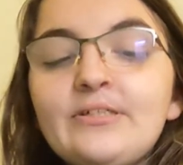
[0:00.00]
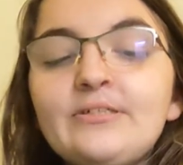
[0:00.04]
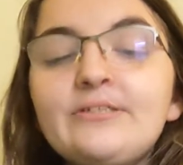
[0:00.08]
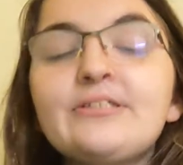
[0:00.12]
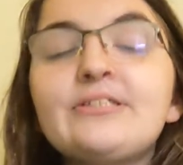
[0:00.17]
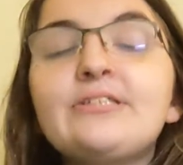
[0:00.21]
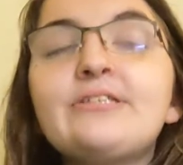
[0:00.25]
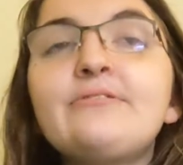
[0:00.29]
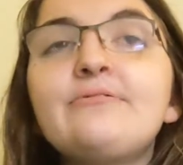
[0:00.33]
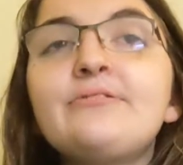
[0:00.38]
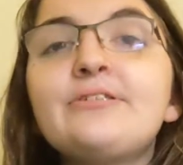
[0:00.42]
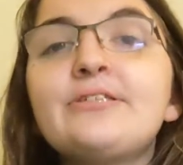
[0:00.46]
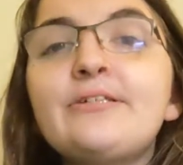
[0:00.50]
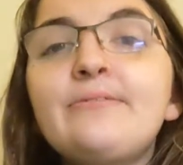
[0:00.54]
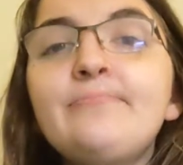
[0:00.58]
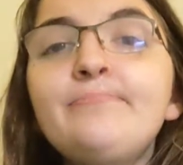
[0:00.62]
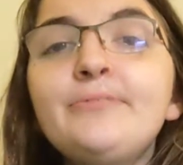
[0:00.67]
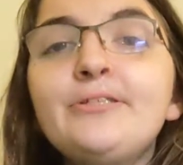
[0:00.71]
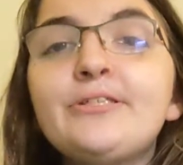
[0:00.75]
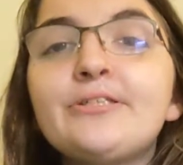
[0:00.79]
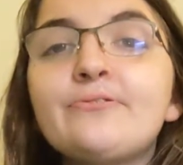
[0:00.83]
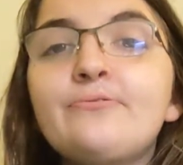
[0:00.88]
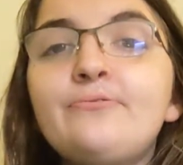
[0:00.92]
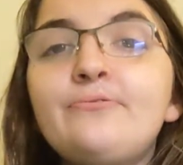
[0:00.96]
So some
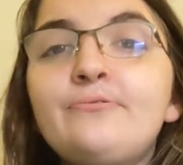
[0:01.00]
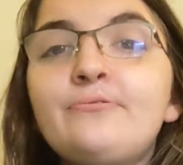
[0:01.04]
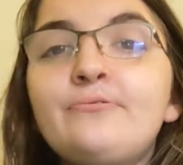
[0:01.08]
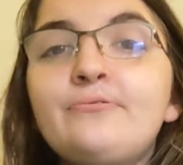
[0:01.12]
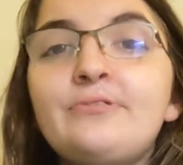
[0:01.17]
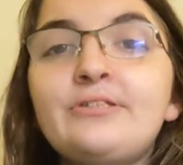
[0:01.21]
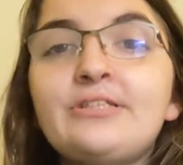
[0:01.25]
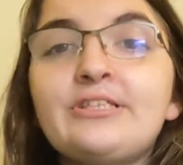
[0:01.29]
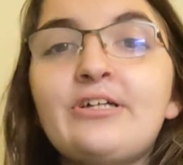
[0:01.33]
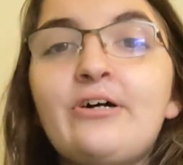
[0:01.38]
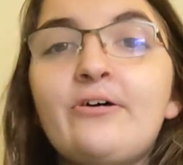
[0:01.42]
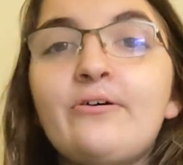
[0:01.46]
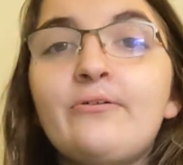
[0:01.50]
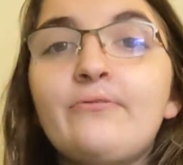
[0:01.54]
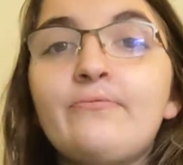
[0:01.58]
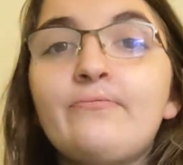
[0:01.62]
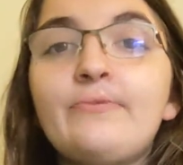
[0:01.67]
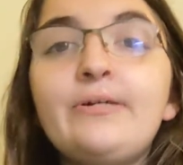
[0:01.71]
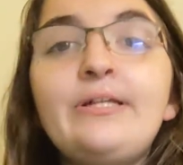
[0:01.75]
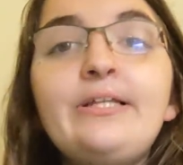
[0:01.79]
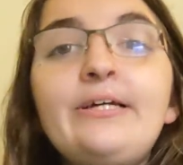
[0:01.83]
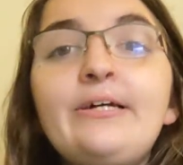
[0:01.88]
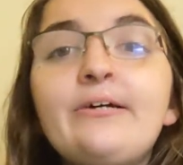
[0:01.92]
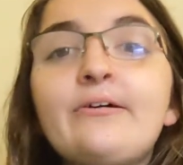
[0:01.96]
schools are
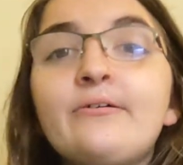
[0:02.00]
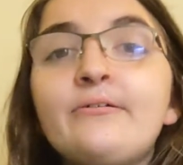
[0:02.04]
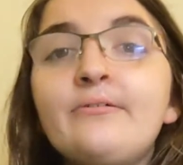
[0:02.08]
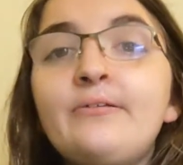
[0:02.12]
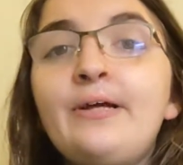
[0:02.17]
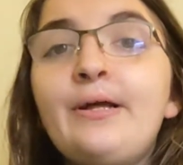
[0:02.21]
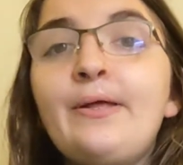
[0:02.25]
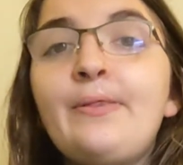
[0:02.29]
really early